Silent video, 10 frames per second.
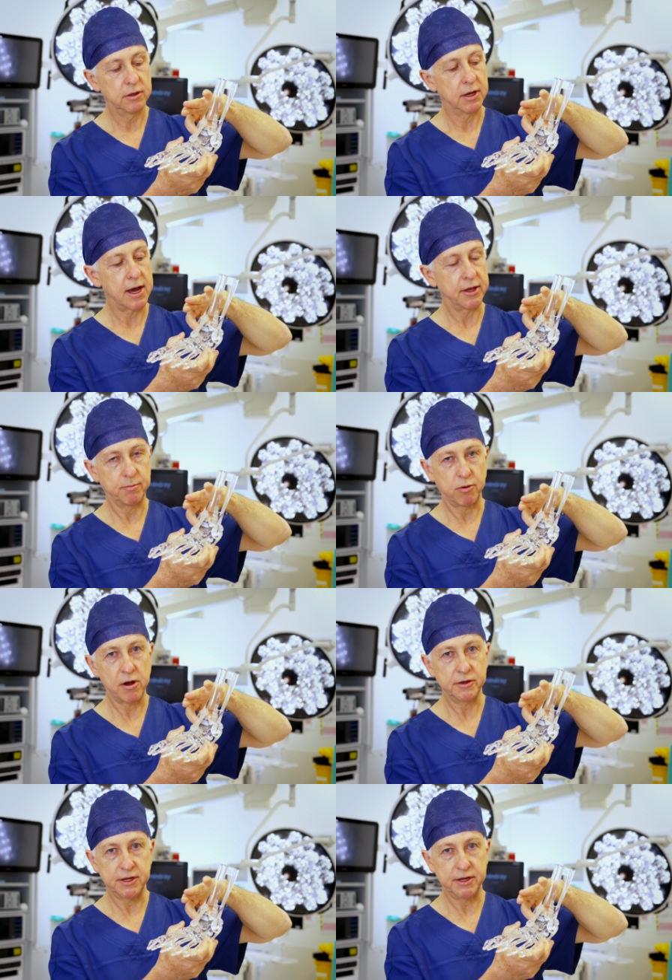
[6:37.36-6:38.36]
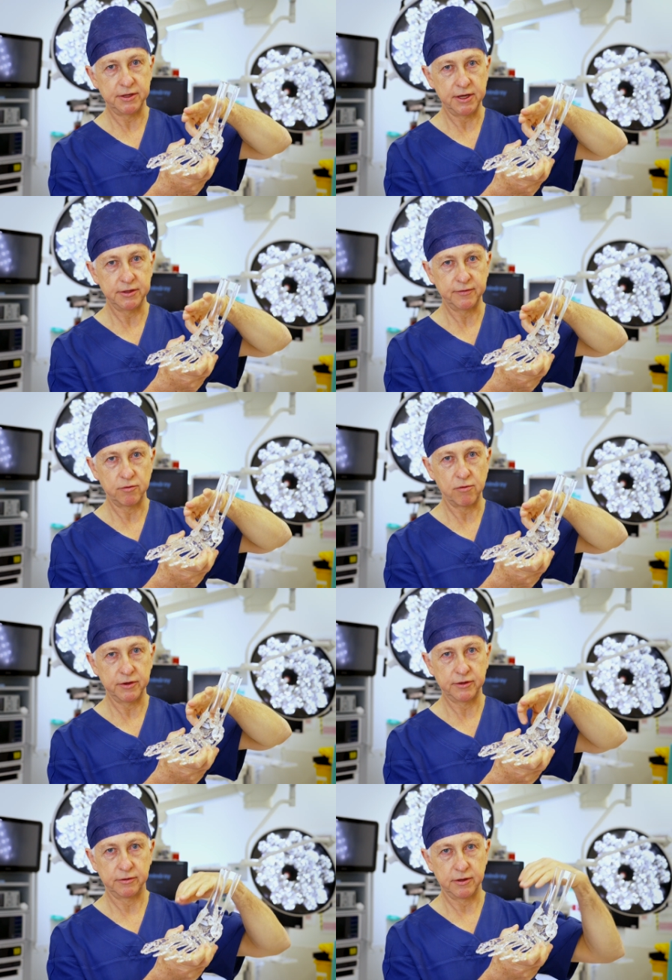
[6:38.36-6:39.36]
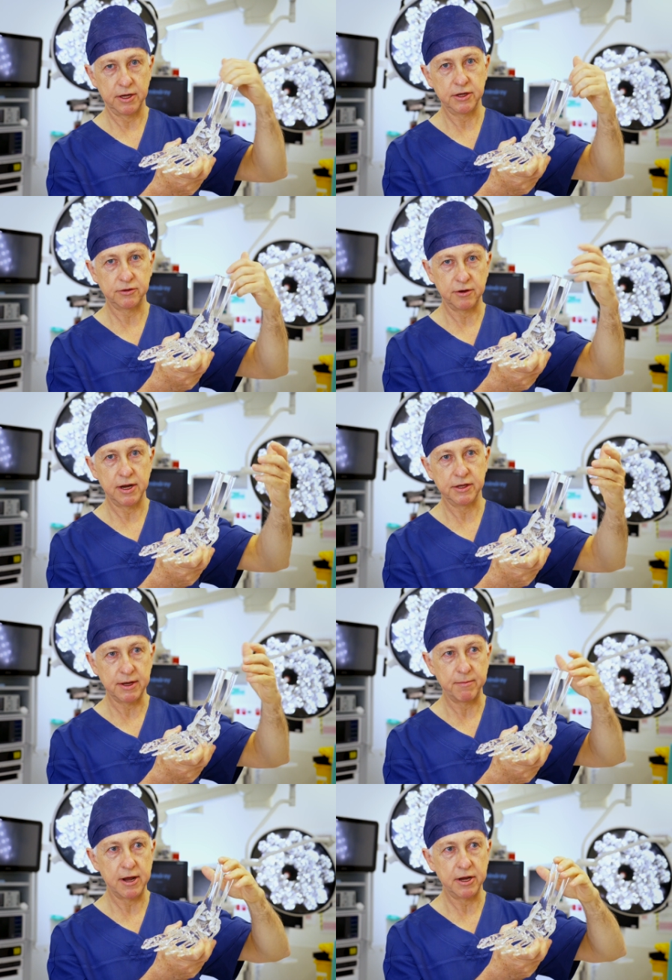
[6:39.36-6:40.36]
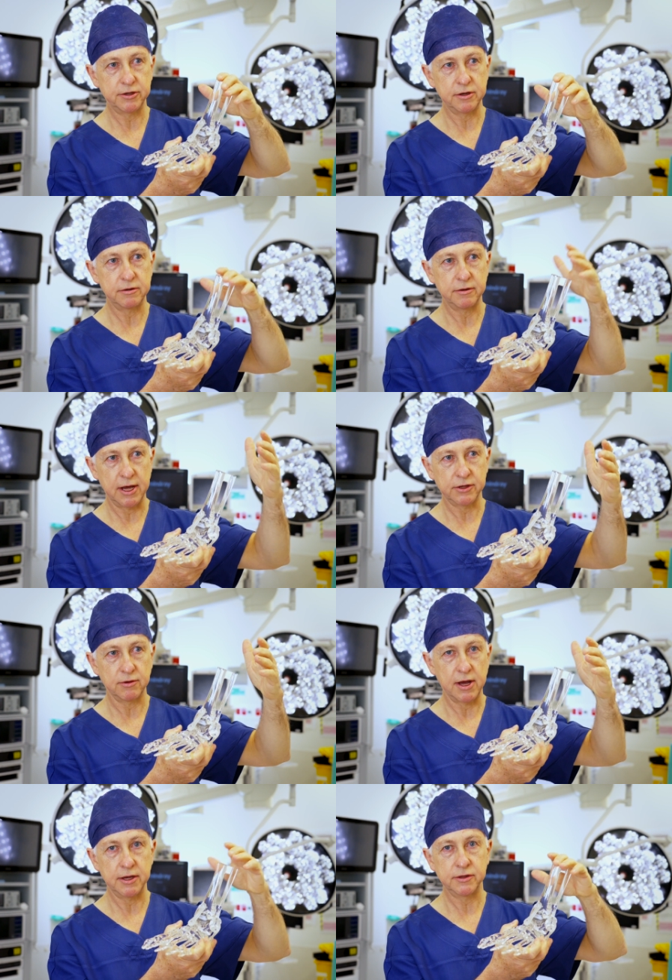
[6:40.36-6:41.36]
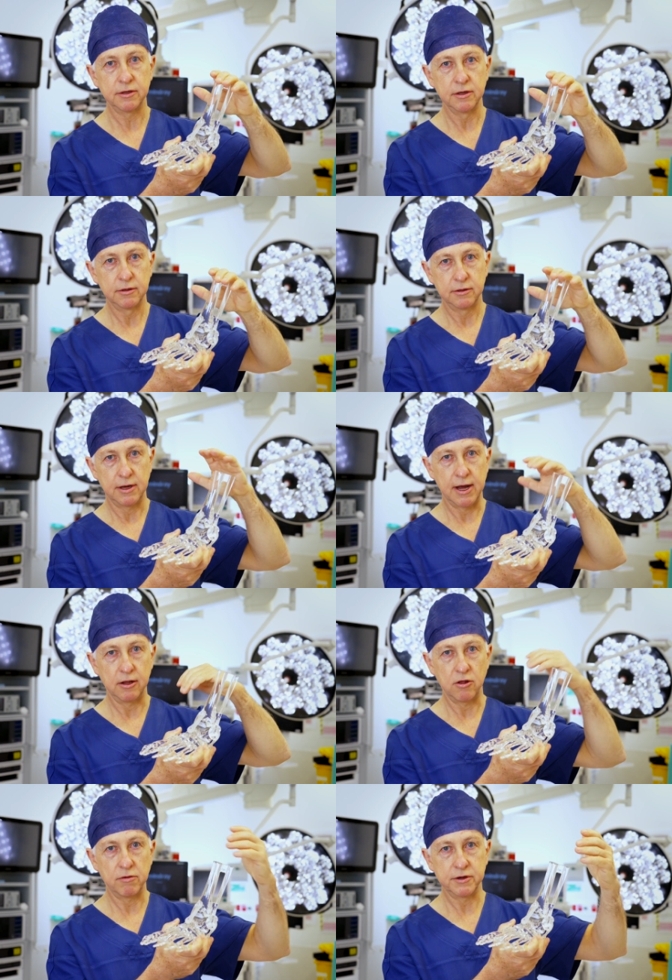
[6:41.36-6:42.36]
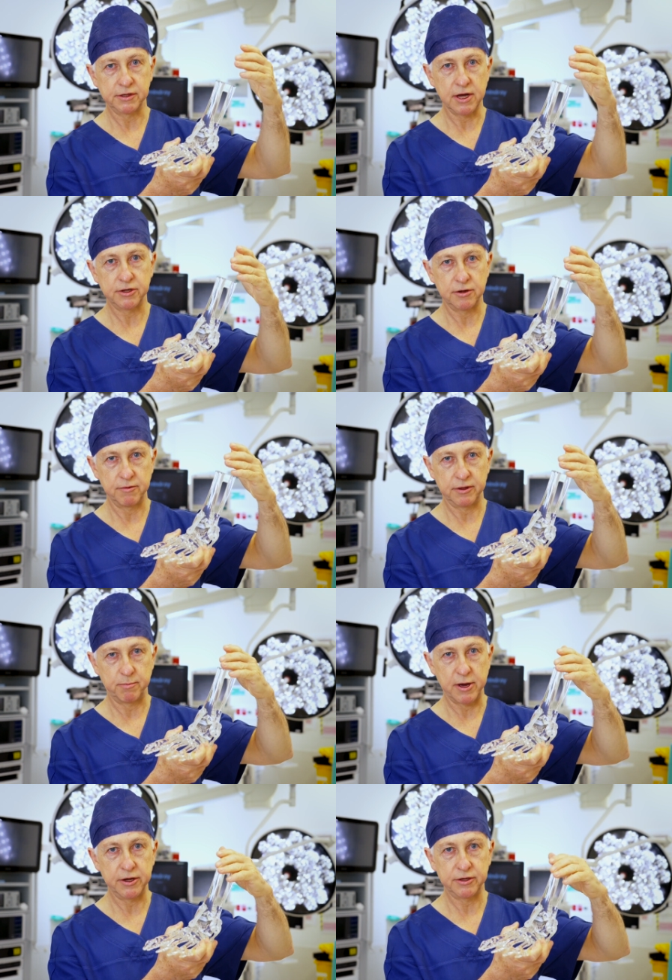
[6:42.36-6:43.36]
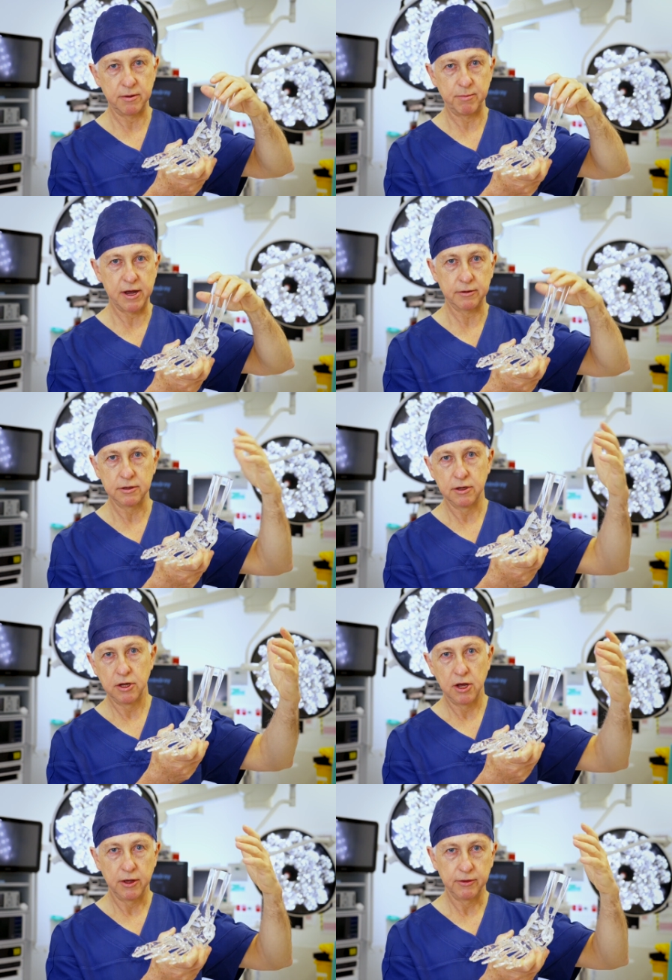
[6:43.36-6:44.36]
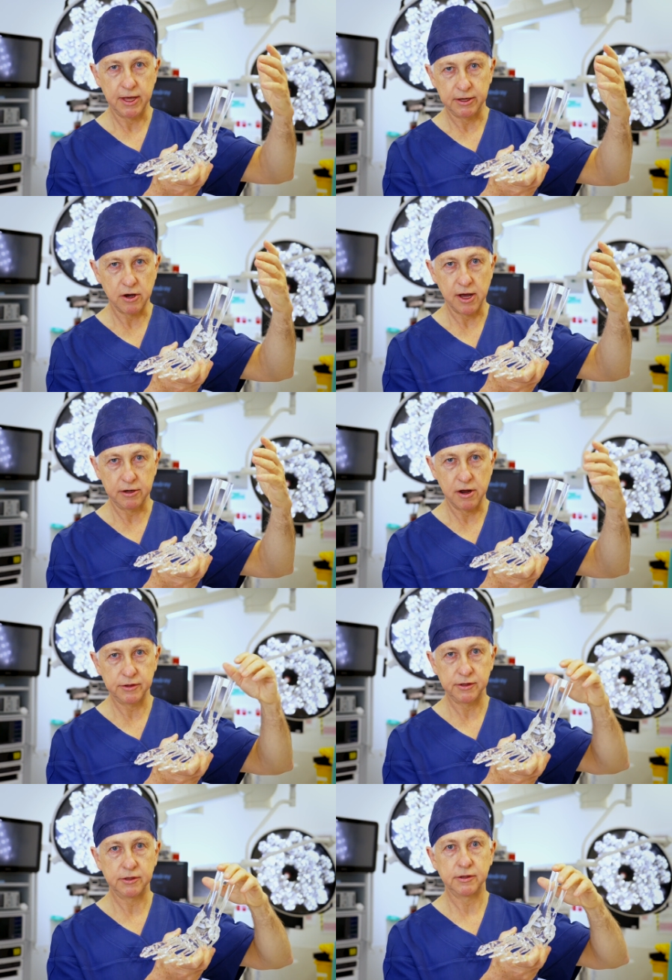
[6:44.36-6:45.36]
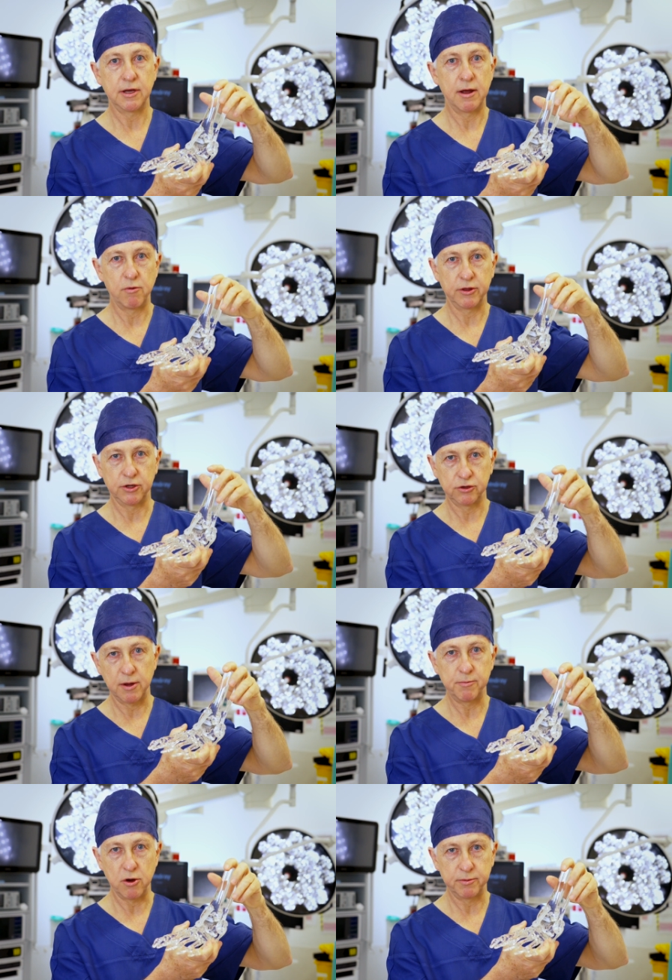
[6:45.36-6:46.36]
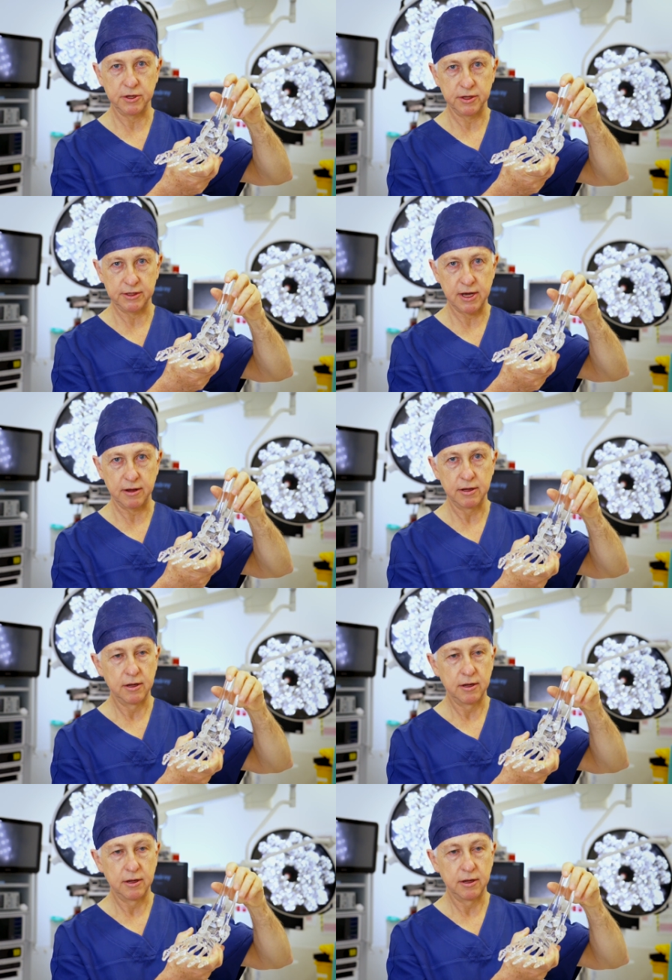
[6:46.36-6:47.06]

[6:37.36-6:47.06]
the process is, of course, a history and examination, x-rays, and a long discussion with the patient about their diagnosis and what the treatment options are.